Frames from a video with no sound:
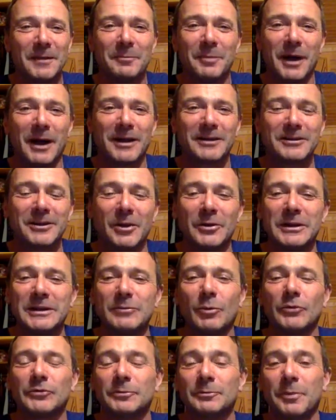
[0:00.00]
But,
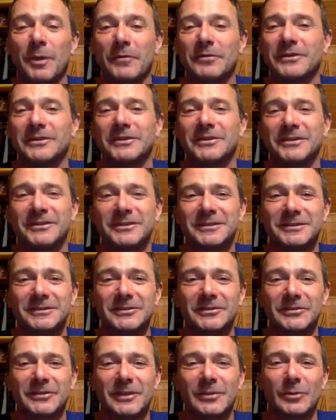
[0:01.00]
he wasn't bothered.
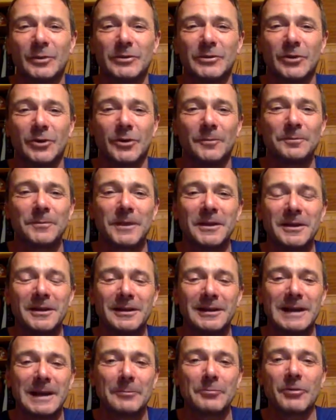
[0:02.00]
You see, when you're
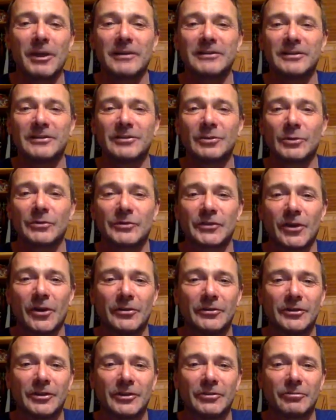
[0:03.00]
liberated to a
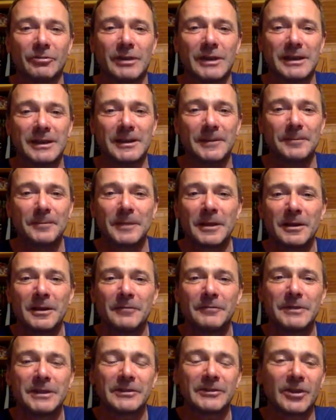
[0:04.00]
certain degree,
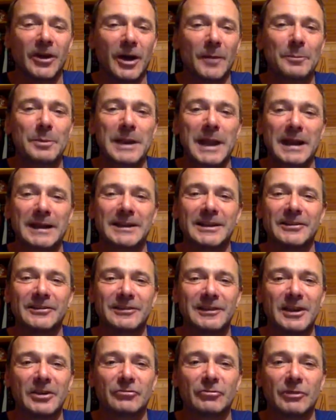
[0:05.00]
the entire planet
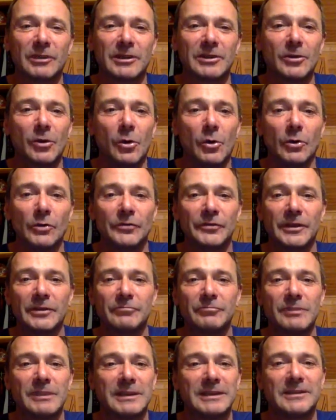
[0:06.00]
is literally yours.
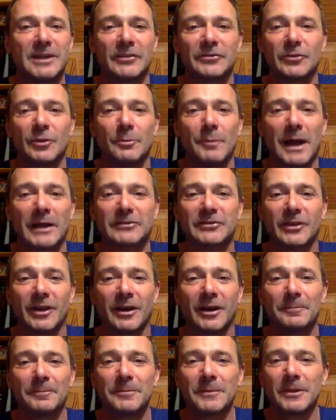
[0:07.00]
It really does not
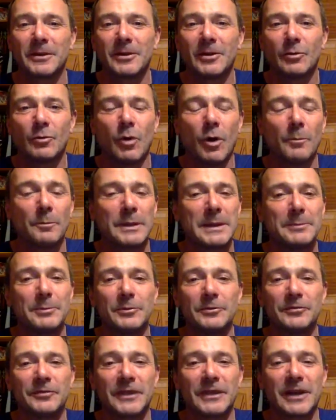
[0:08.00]
matter what
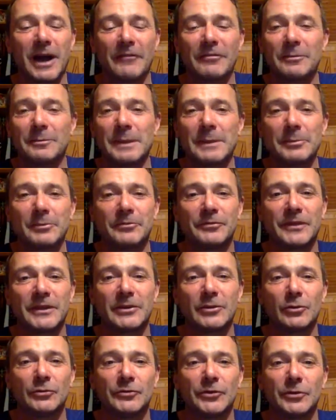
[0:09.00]
people think, other people
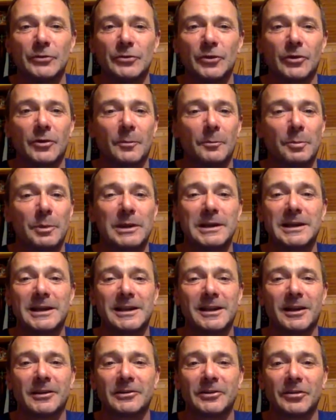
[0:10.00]
think or do. You're
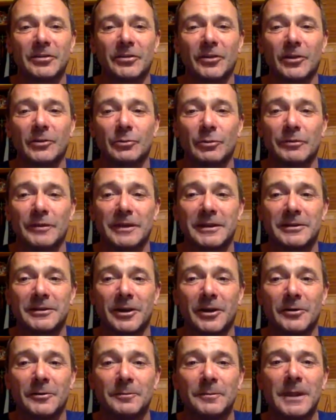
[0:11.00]
completely unconcerned with it,
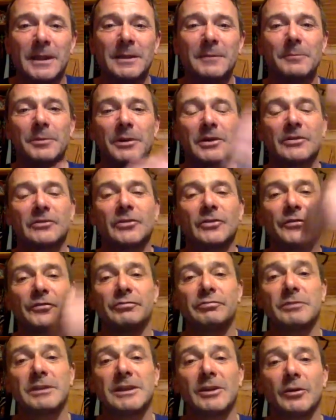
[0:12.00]
because you're
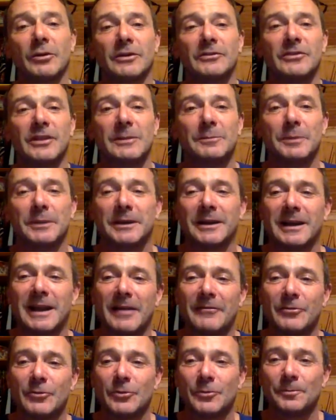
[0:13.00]
free on a deep inner
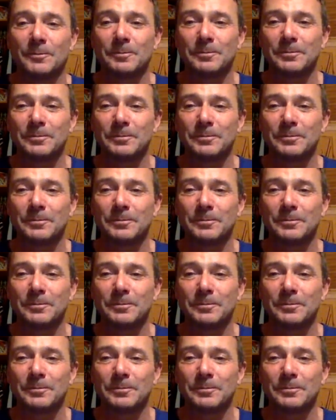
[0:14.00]
level.